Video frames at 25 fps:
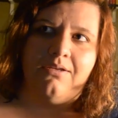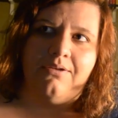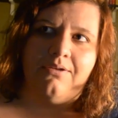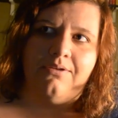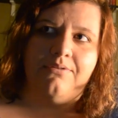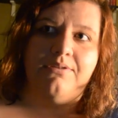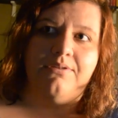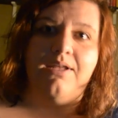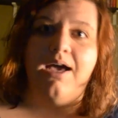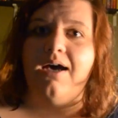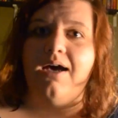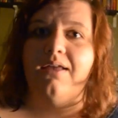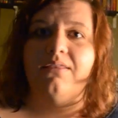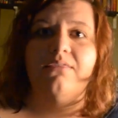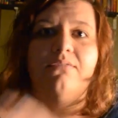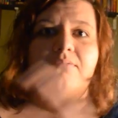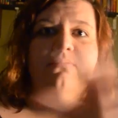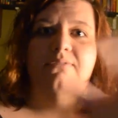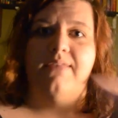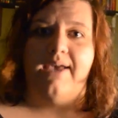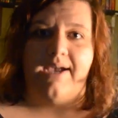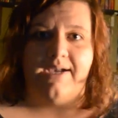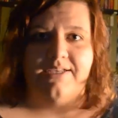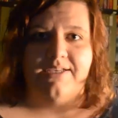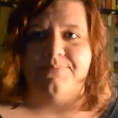Not the
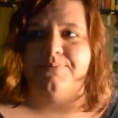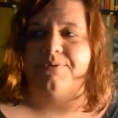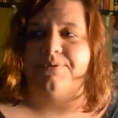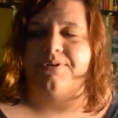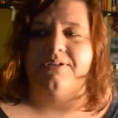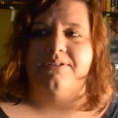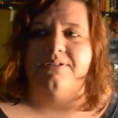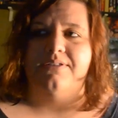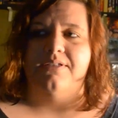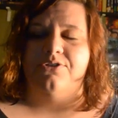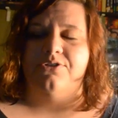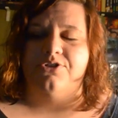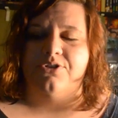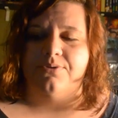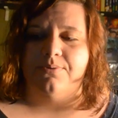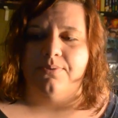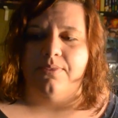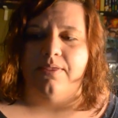Asperger syndrome,